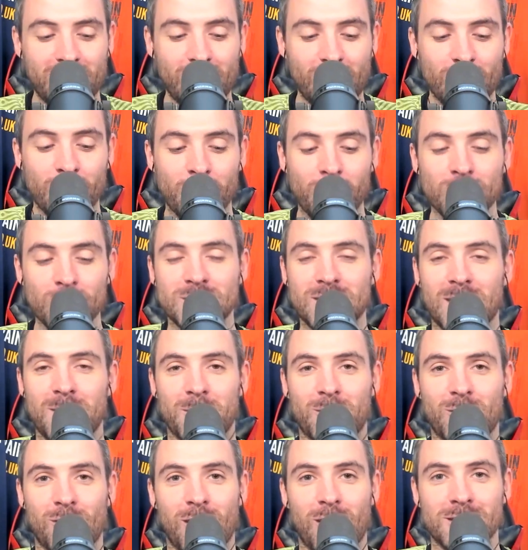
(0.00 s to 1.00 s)
The ball's come
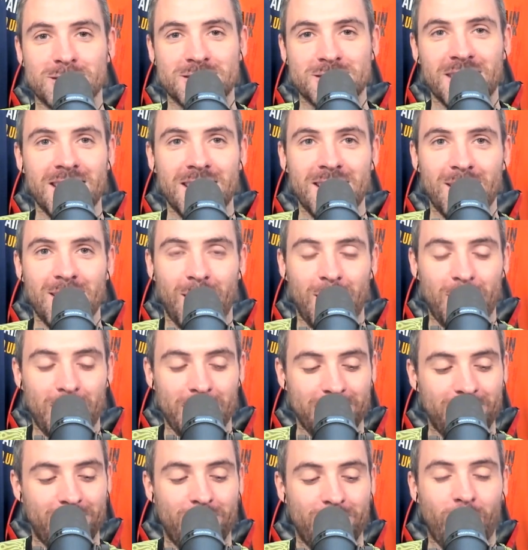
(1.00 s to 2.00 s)
across.
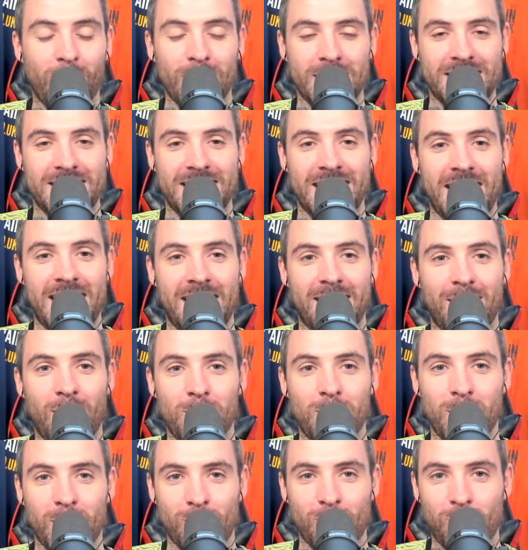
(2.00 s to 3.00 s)
I volleyed it
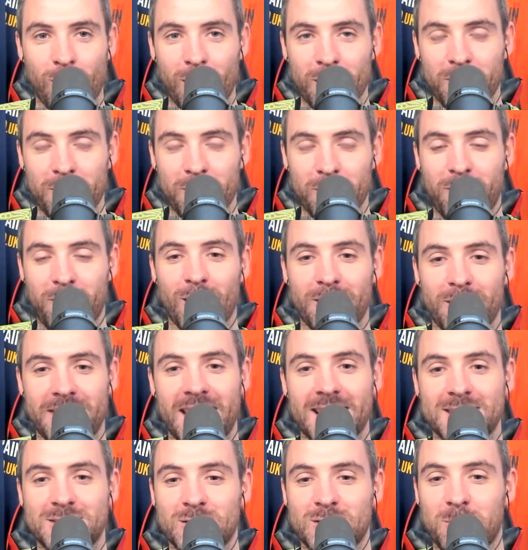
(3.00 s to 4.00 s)
on my right foot at
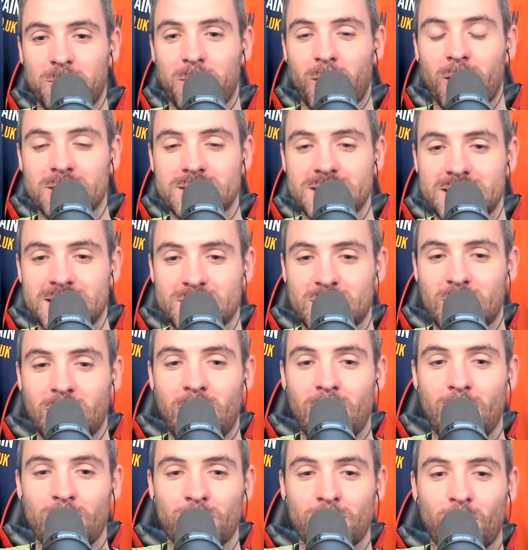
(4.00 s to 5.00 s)
the edge of the box. It's
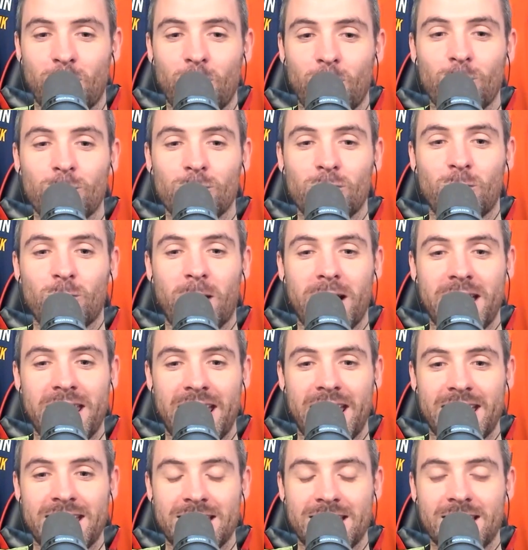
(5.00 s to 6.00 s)
curled all the
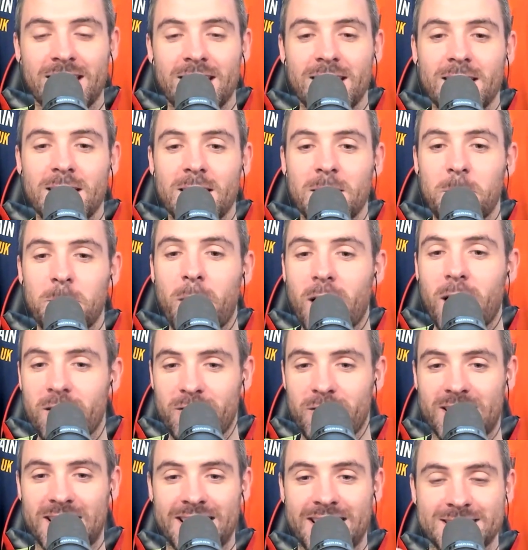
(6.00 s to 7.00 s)
way in,
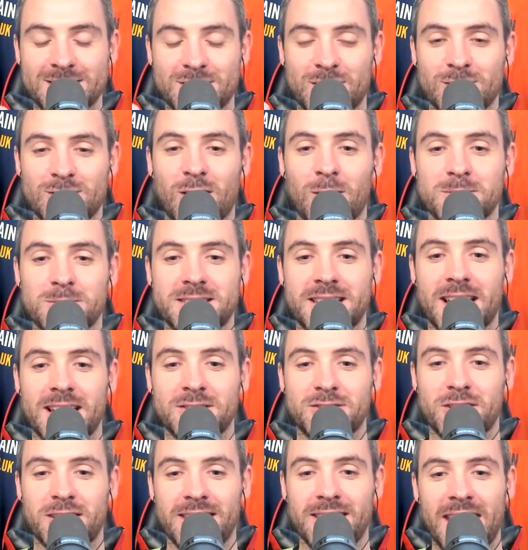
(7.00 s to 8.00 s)
perfectly into the top
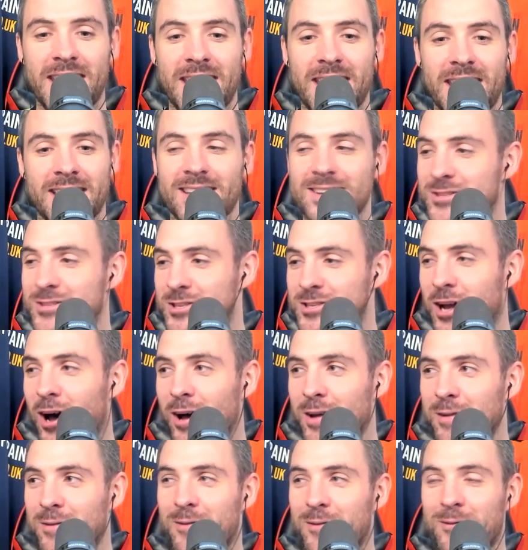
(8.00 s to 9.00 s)
stanchion. Nick has
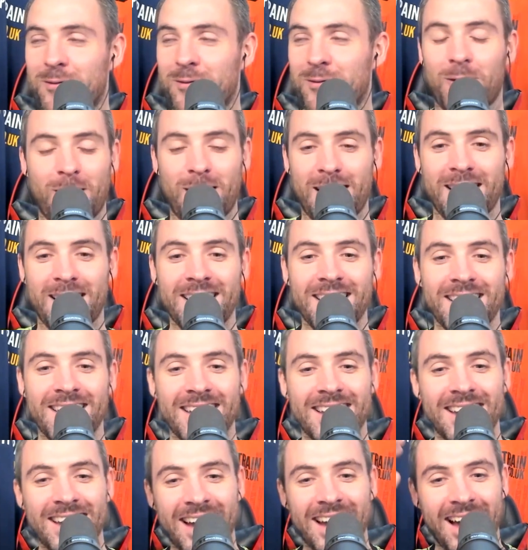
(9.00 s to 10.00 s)
dived for it.
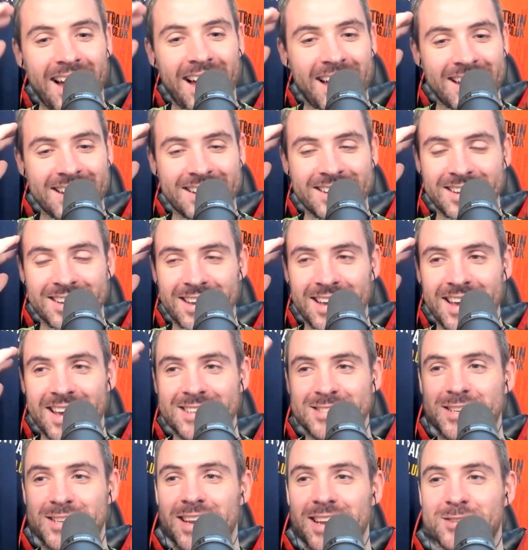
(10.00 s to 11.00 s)
And
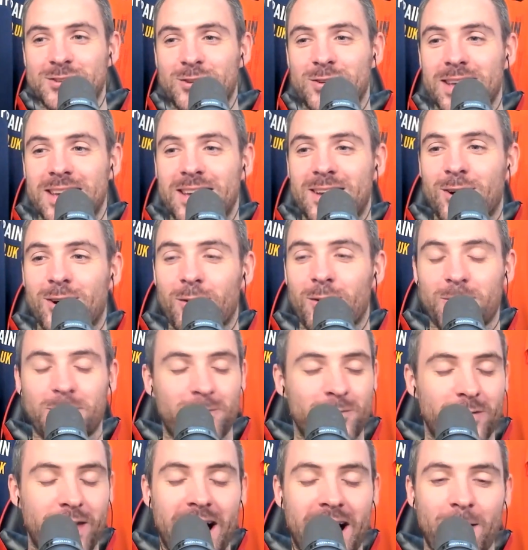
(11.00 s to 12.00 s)
it's literally gone
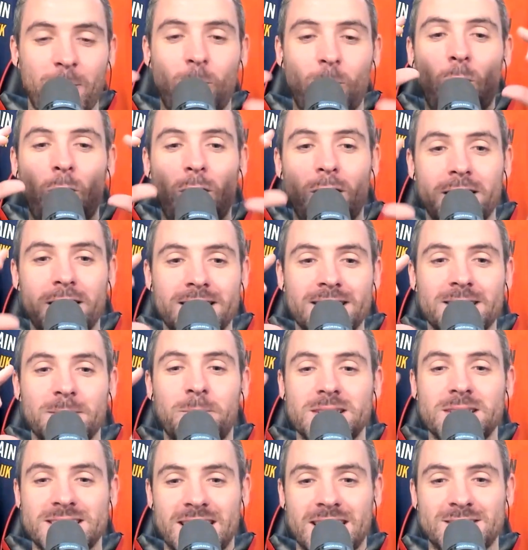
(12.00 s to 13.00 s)
that 1
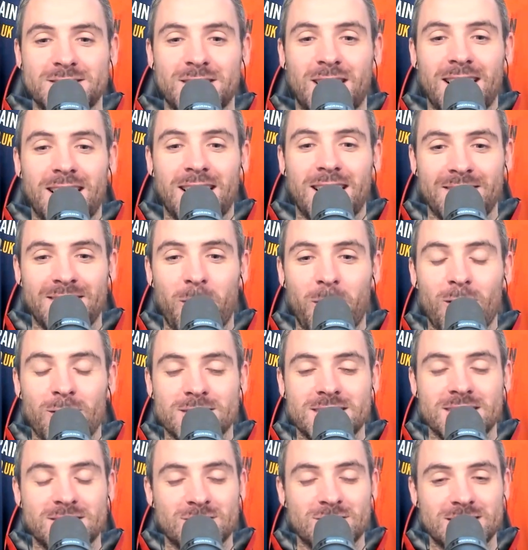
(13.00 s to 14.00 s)
percentile in the
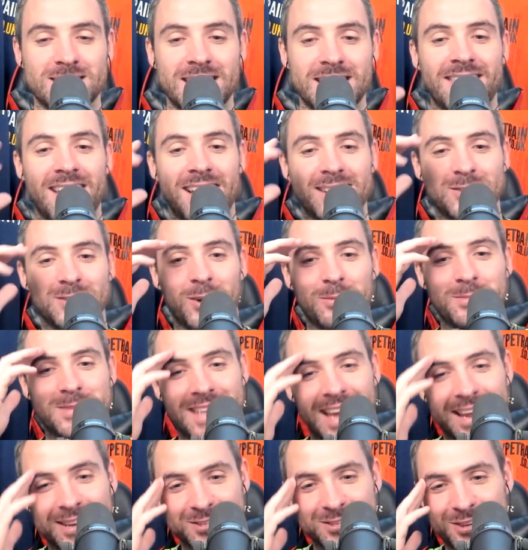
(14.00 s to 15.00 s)
box. It's just hit that top
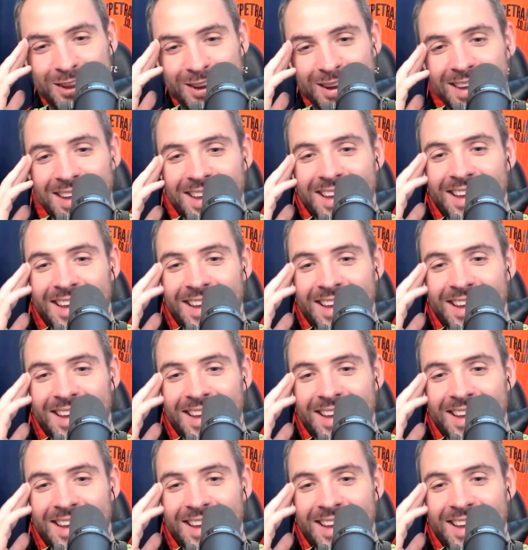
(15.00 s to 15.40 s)
stanchion.